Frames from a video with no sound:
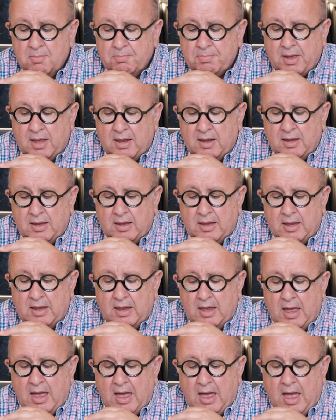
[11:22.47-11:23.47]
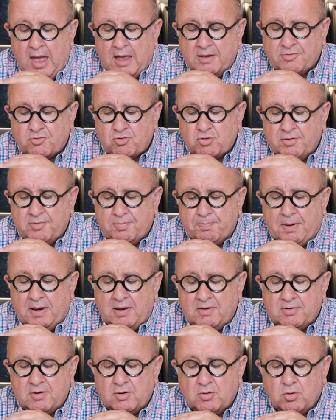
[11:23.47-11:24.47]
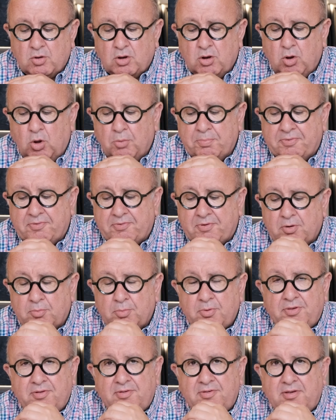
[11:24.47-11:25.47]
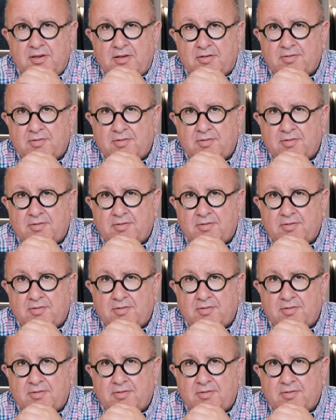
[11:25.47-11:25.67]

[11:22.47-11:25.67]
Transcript: But Astrid's painting called Lobster with Sea